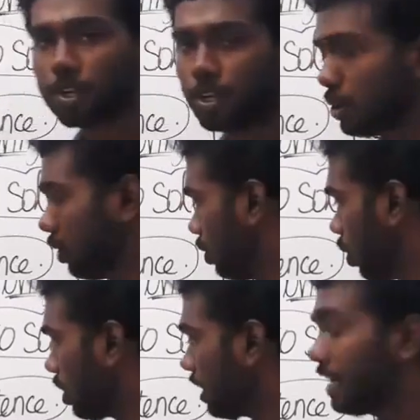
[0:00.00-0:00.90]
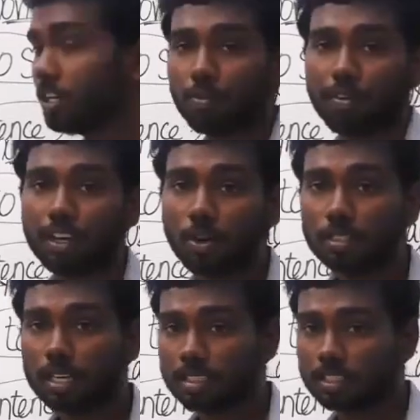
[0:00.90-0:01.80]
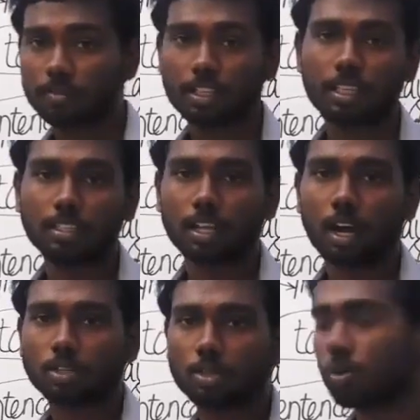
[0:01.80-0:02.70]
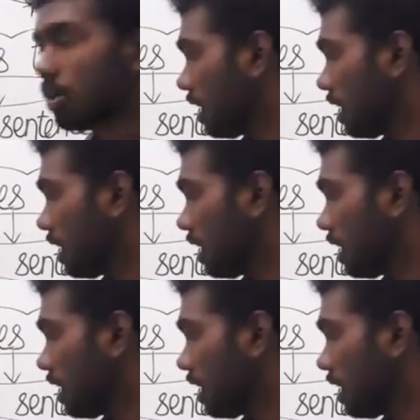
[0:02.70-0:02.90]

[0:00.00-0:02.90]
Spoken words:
You don't need to figure out the rest of the things also.